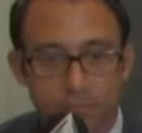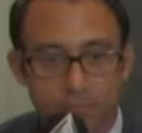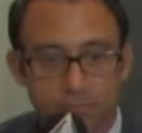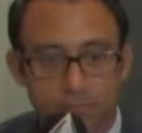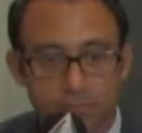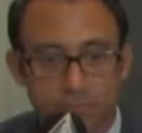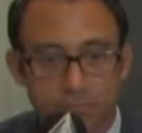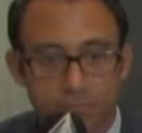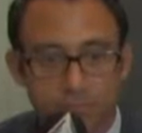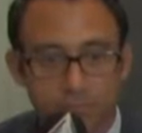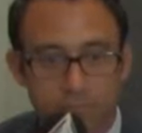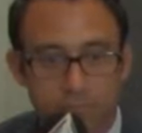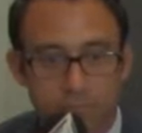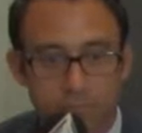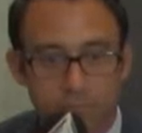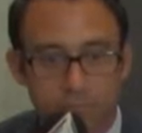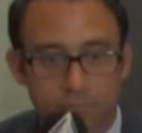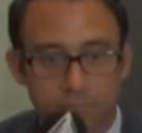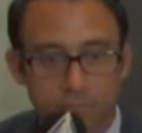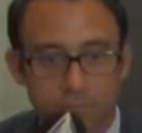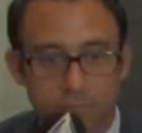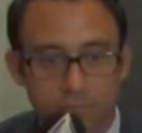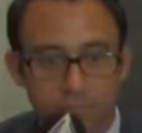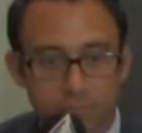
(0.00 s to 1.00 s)

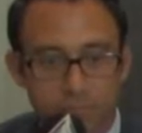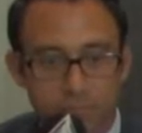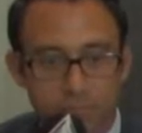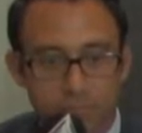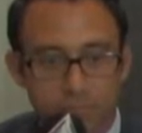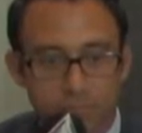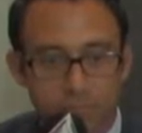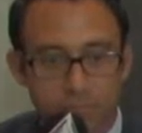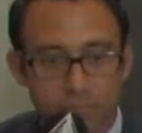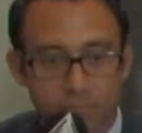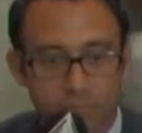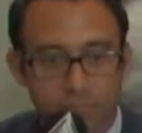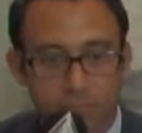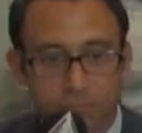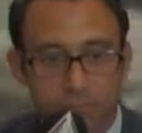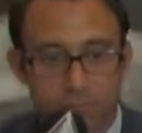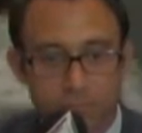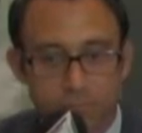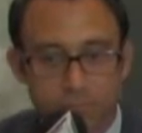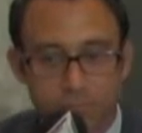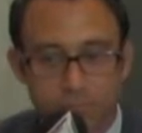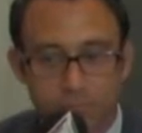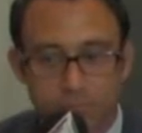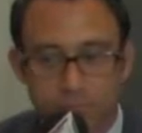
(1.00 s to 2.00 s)

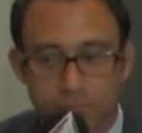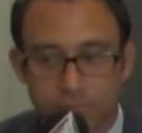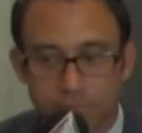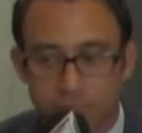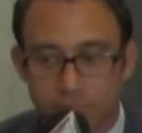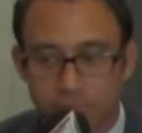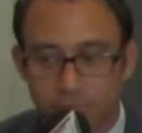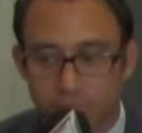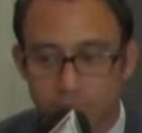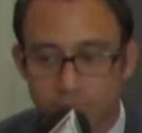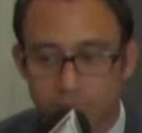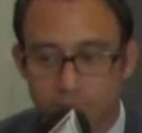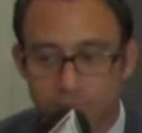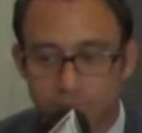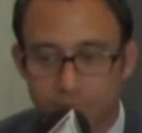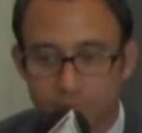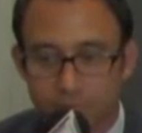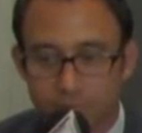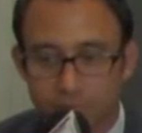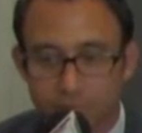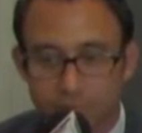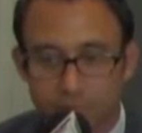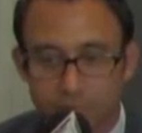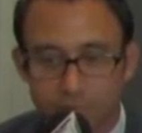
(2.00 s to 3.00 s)

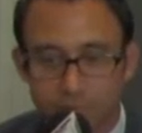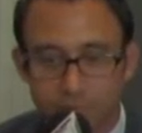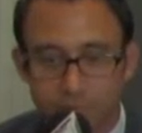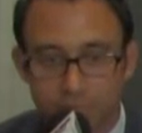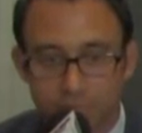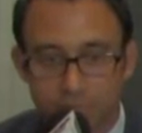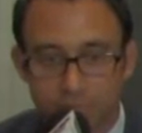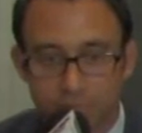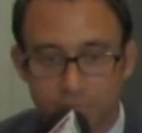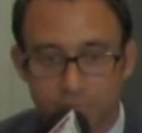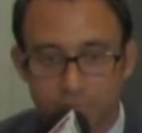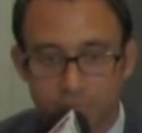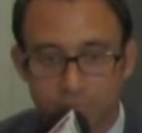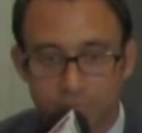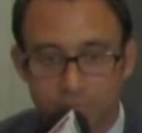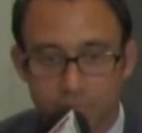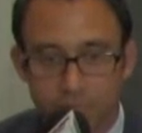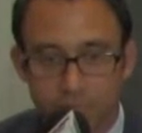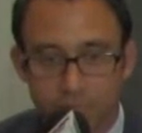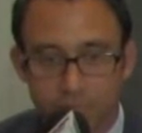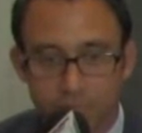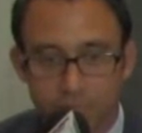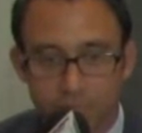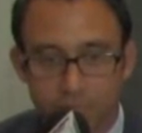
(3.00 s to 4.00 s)

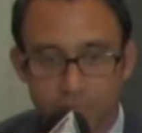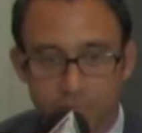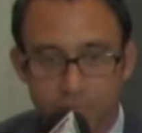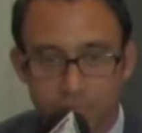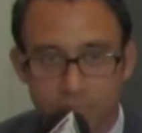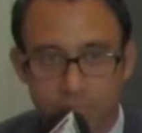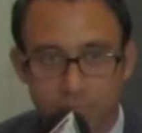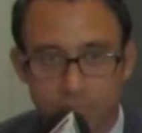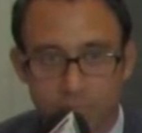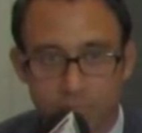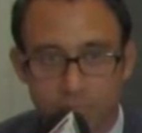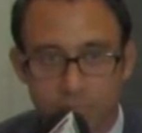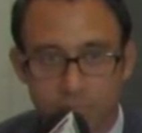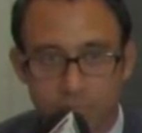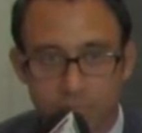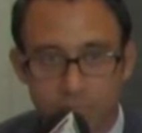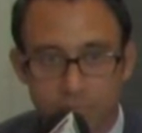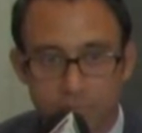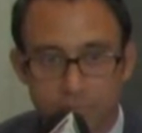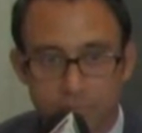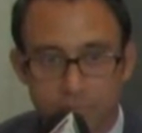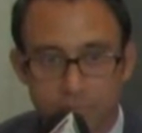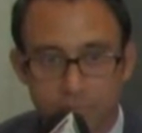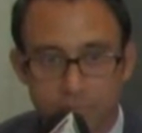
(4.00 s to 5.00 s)

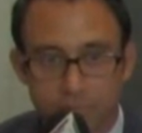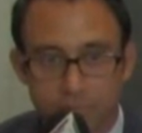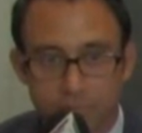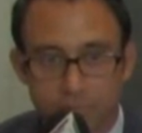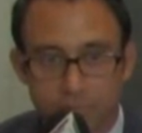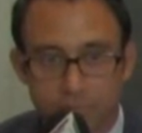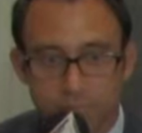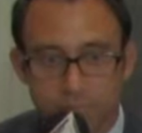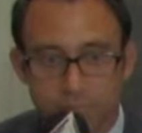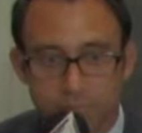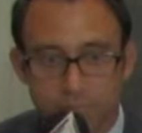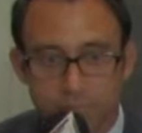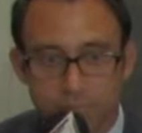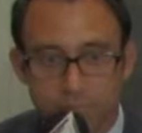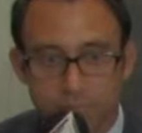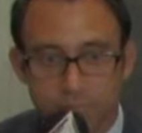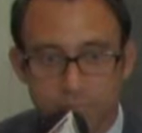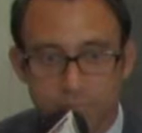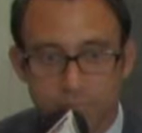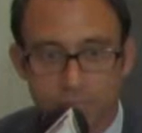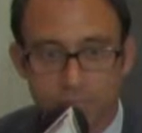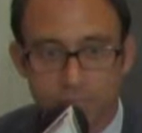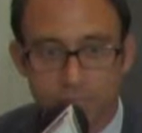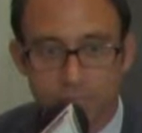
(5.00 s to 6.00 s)

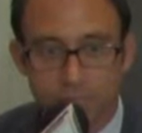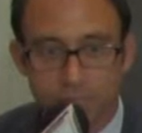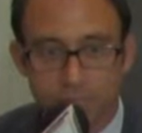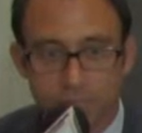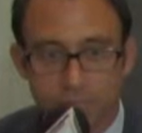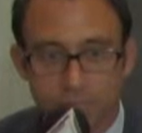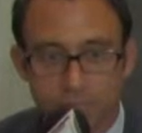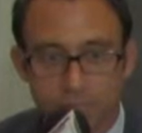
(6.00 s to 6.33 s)
(silent)